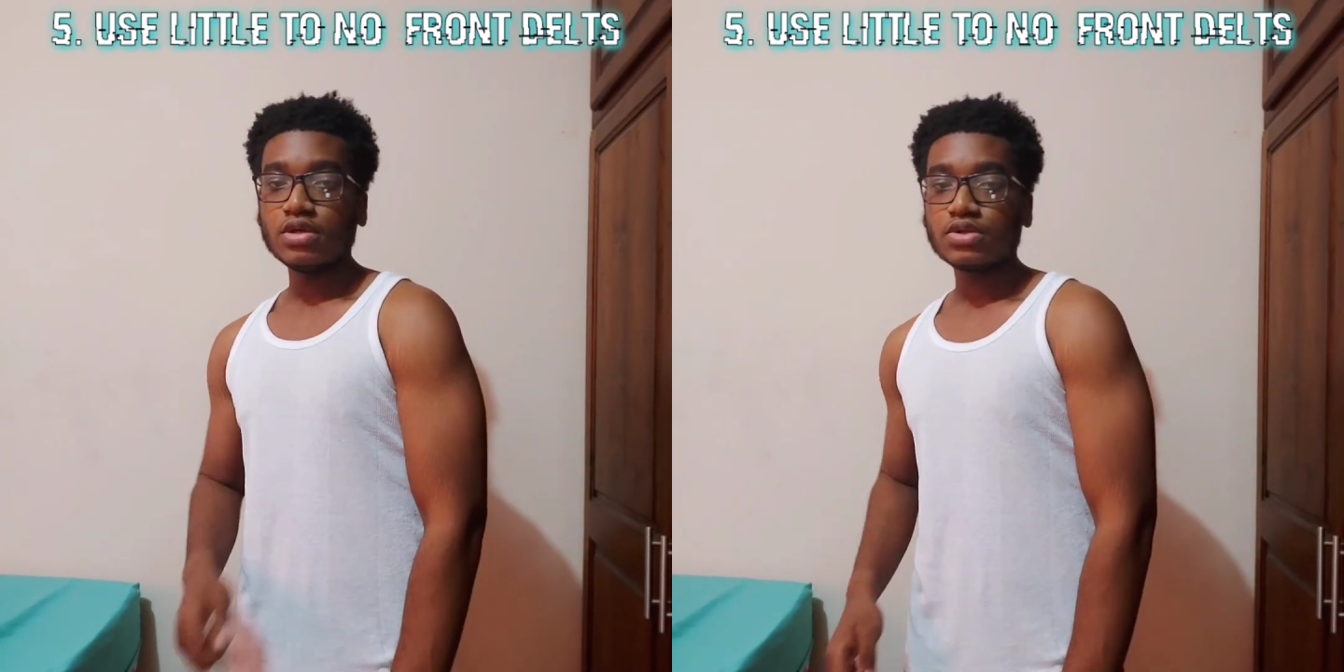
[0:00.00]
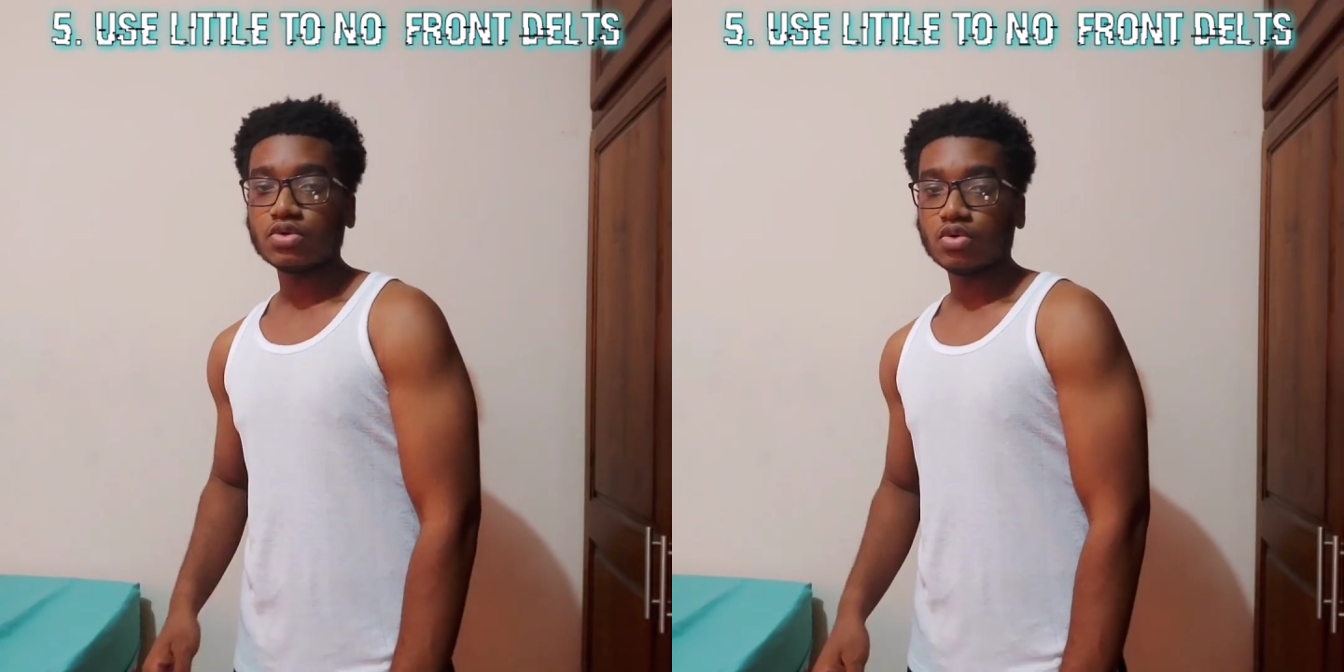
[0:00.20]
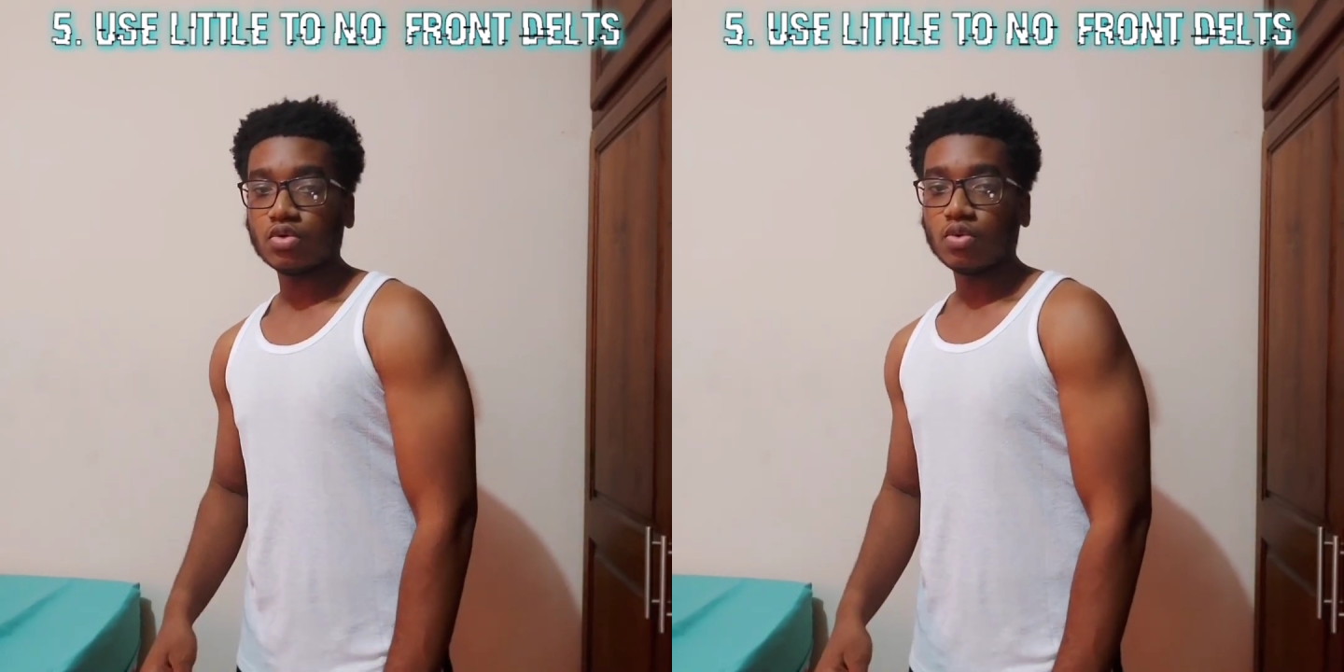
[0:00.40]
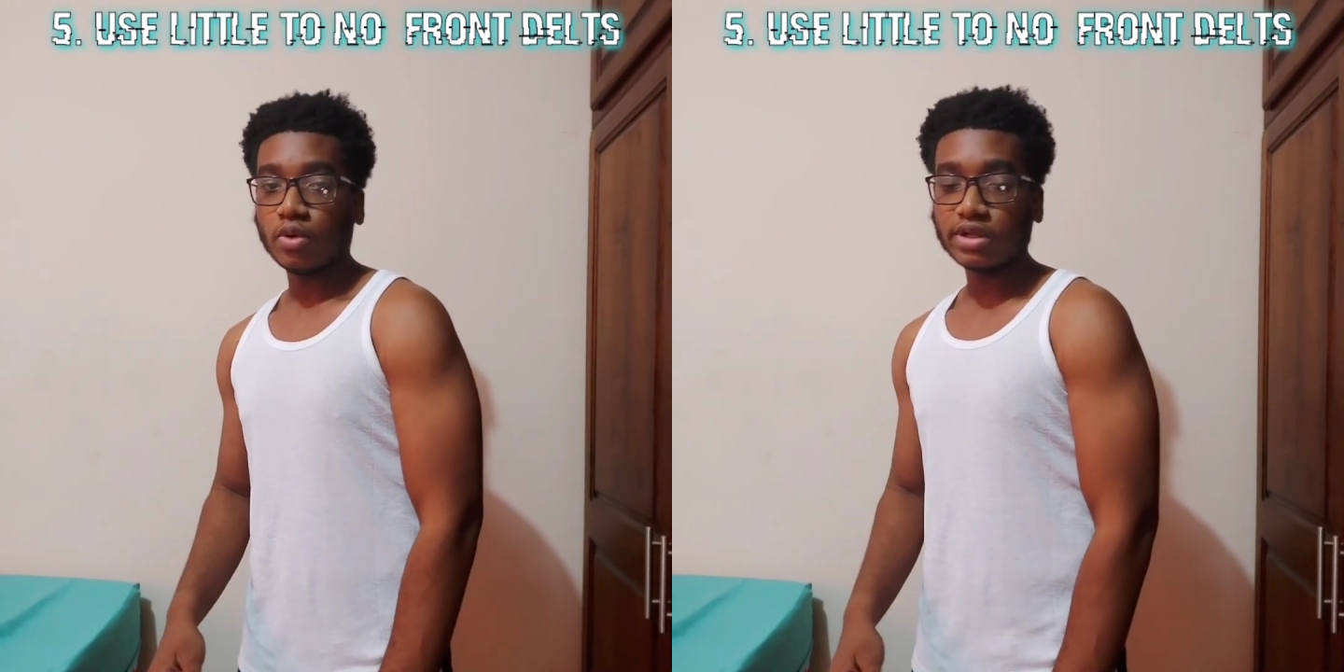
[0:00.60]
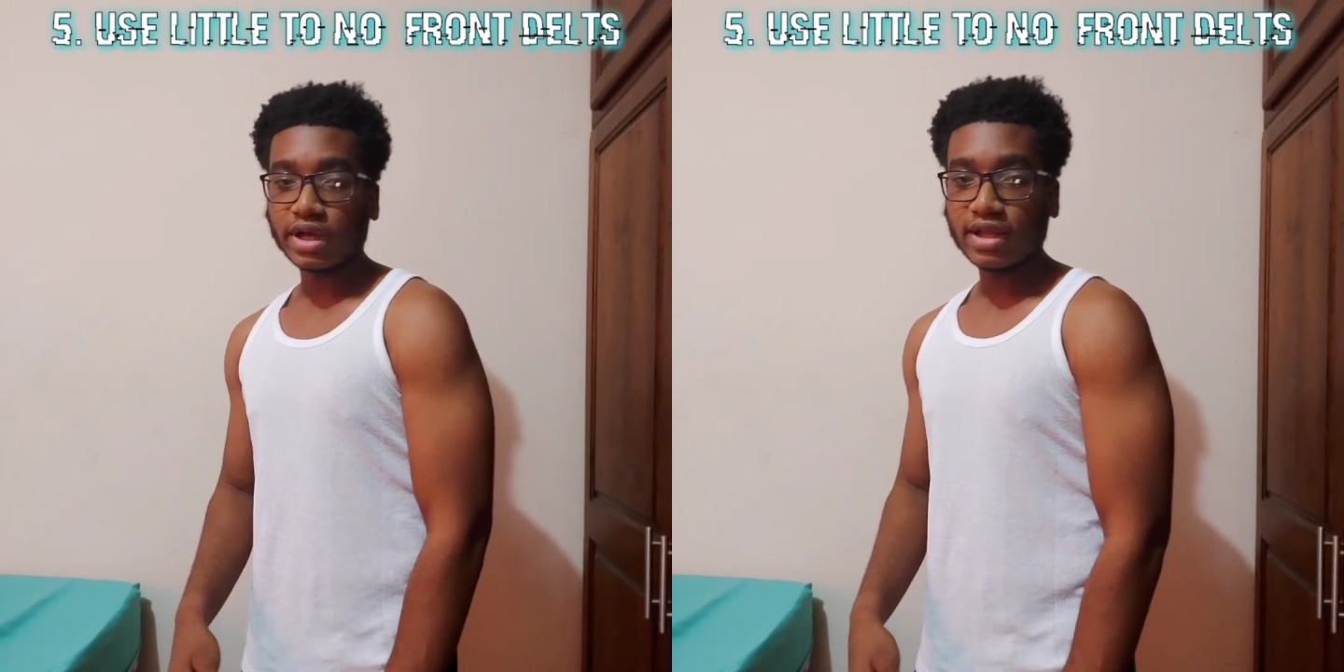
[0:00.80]
So
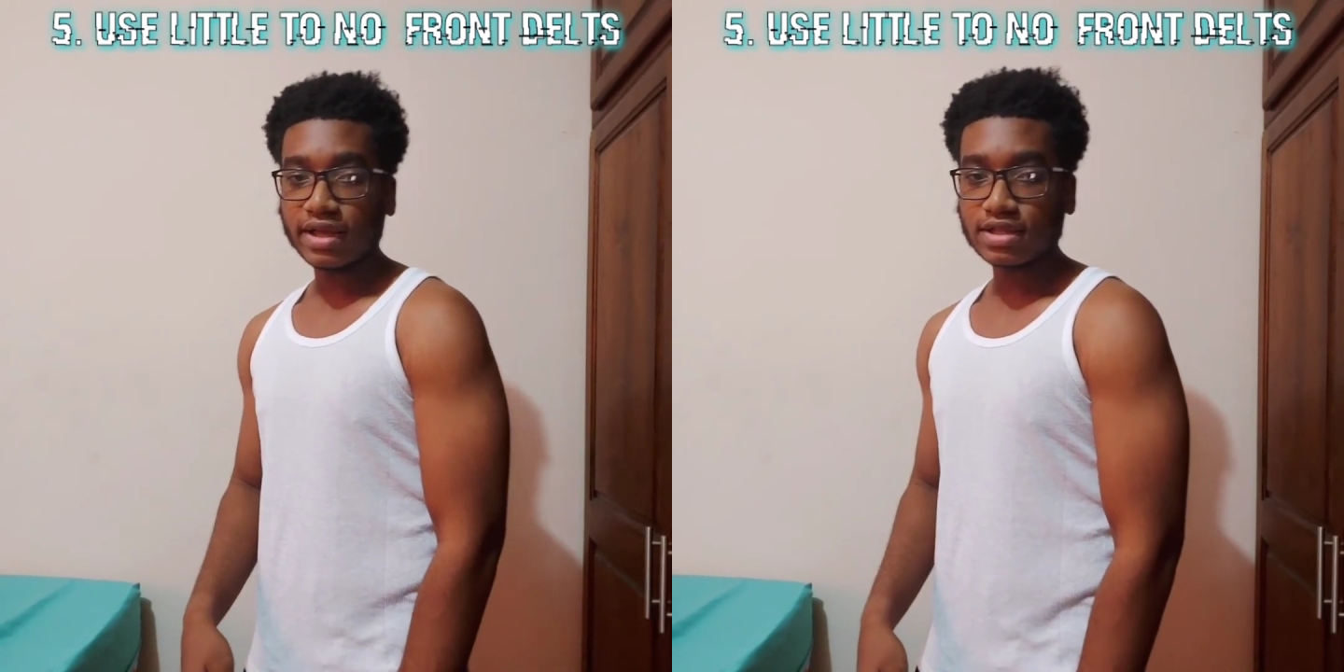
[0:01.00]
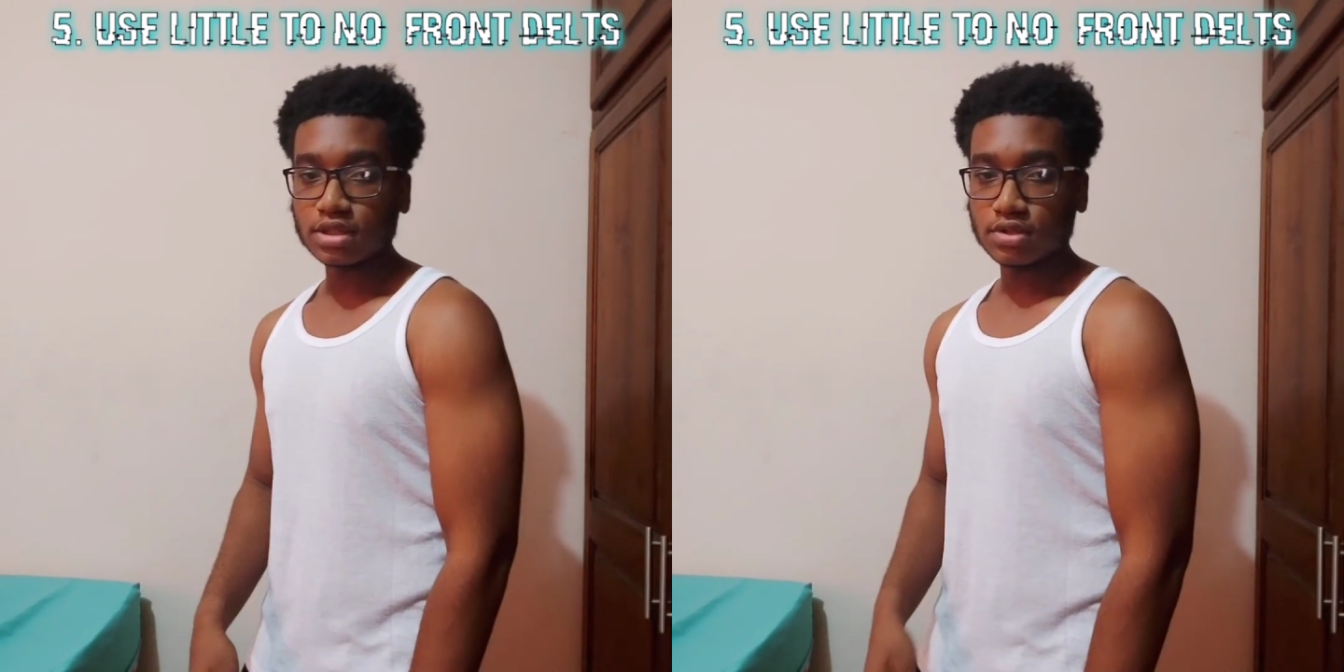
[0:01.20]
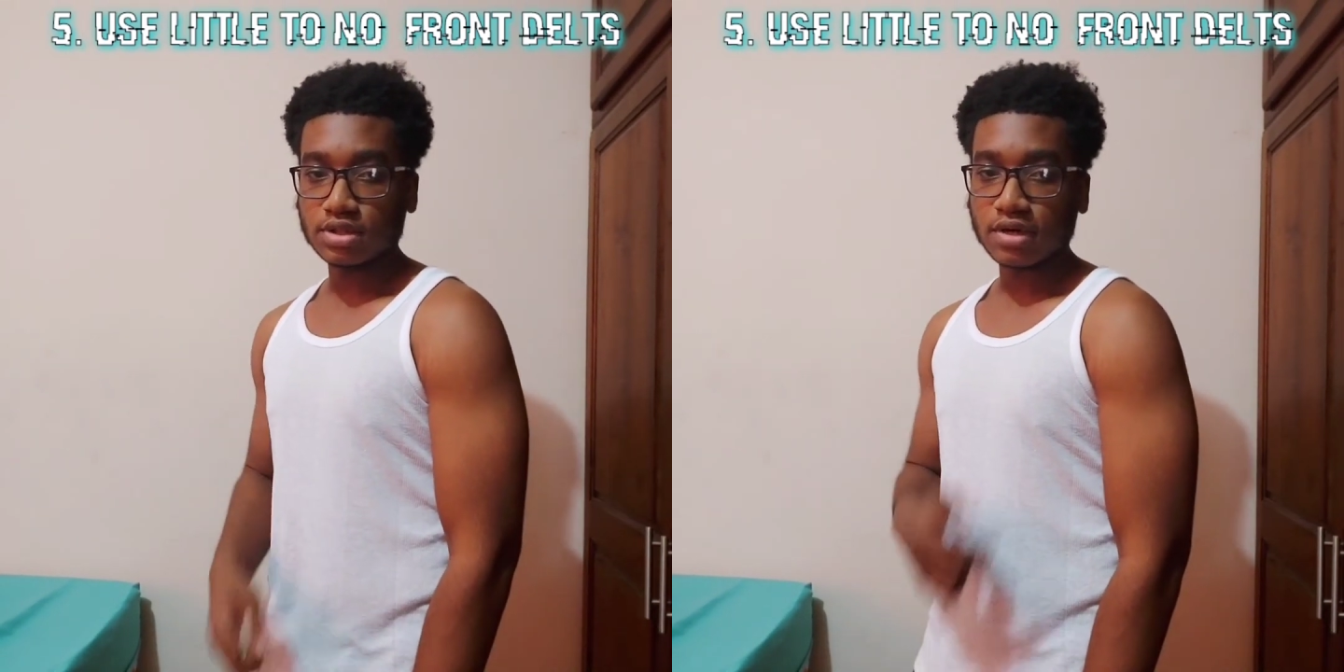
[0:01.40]
what I like to do